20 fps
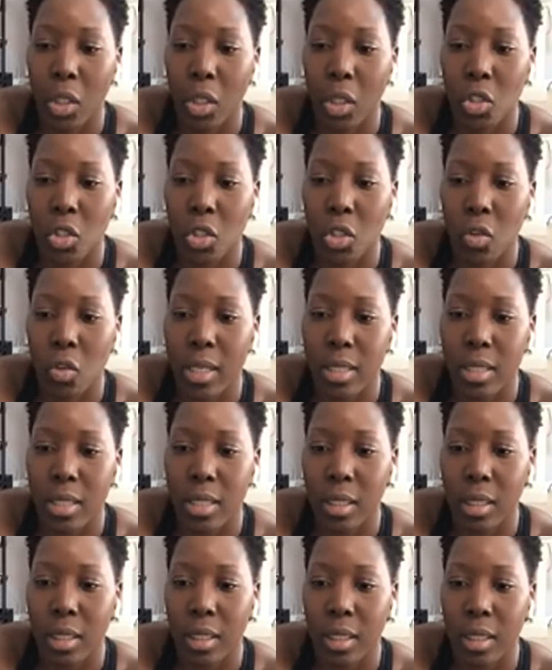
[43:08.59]
It should pop
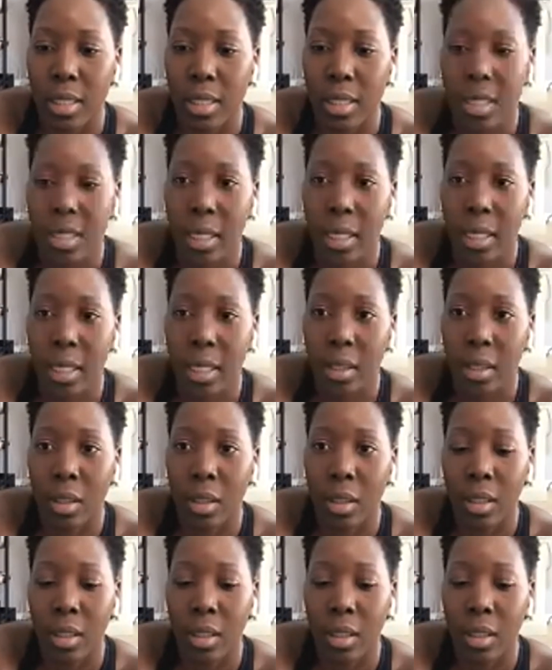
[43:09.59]
up. So
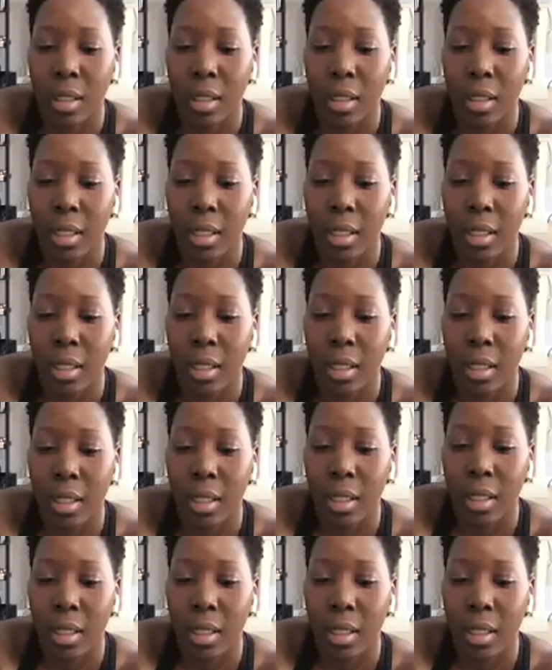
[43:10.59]
my email address